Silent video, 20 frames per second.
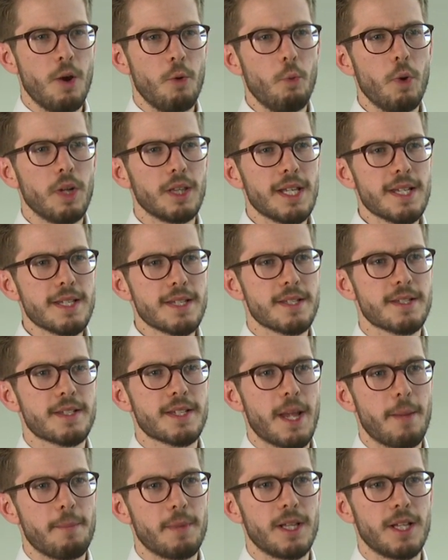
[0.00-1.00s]
What lessons
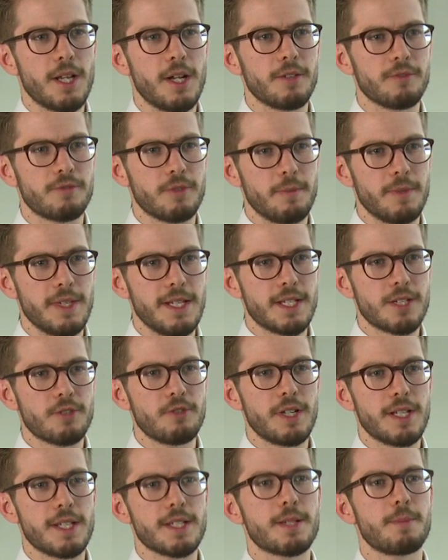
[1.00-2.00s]
can be learned from these
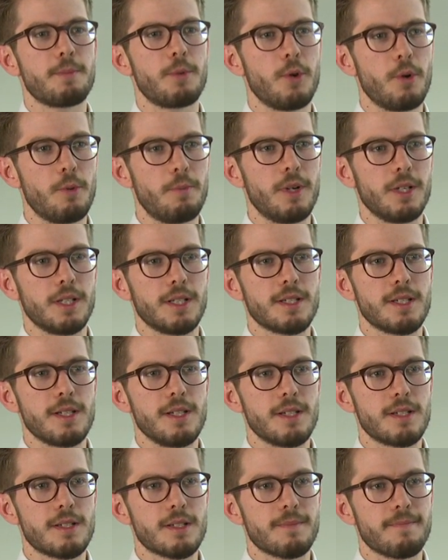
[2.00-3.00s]
credit support
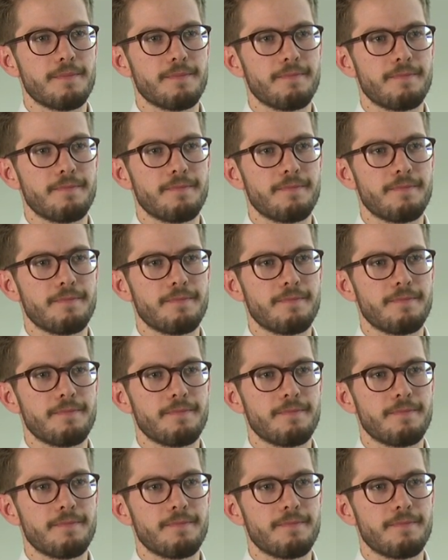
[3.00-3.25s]
policies?